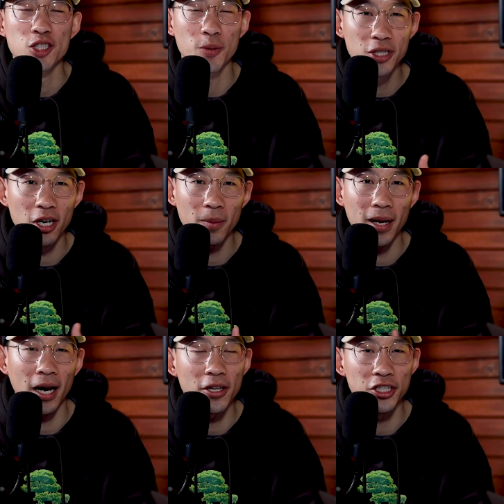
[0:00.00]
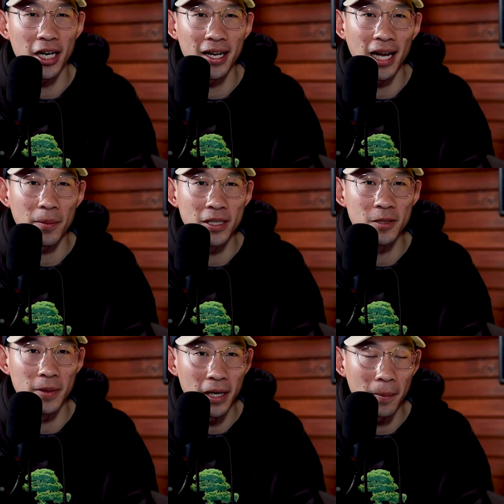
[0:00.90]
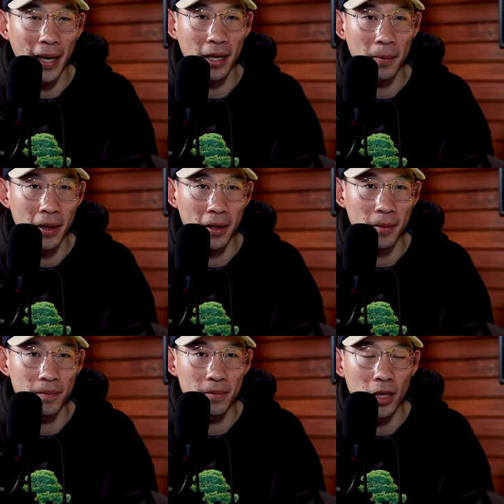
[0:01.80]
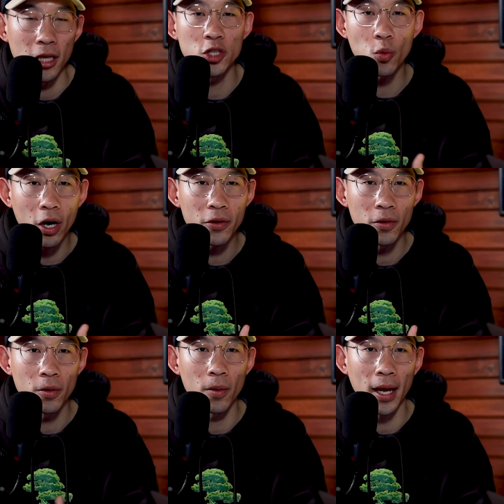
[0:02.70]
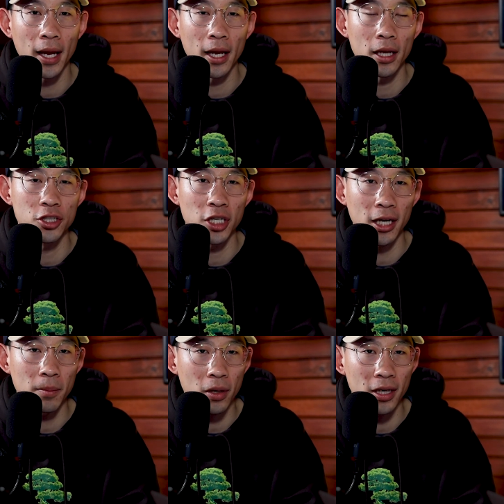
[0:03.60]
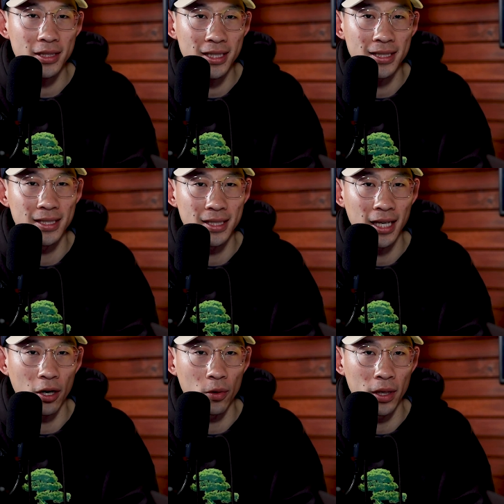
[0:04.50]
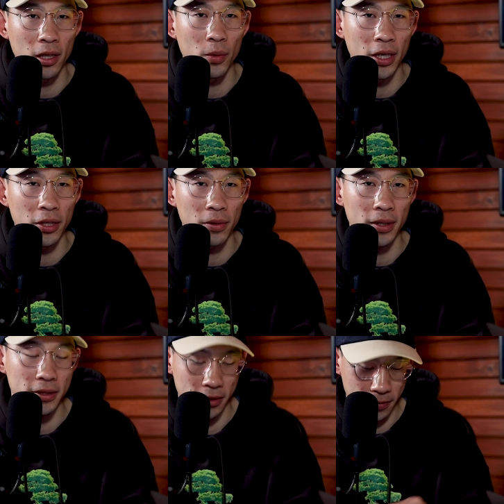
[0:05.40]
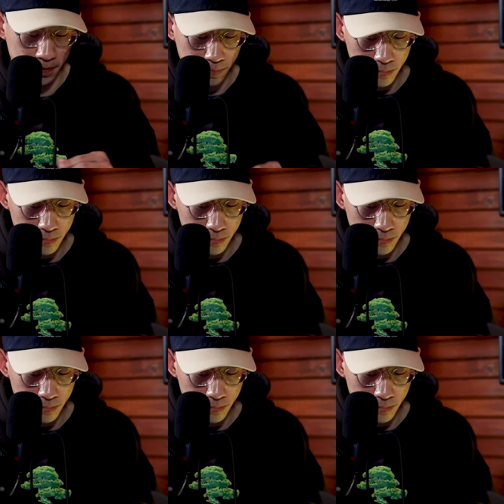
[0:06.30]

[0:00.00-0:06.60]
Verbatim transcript: So we talk about how the check-in app can speed up packet pickup. Let's walk through a check-in process to see how quickly we can do this.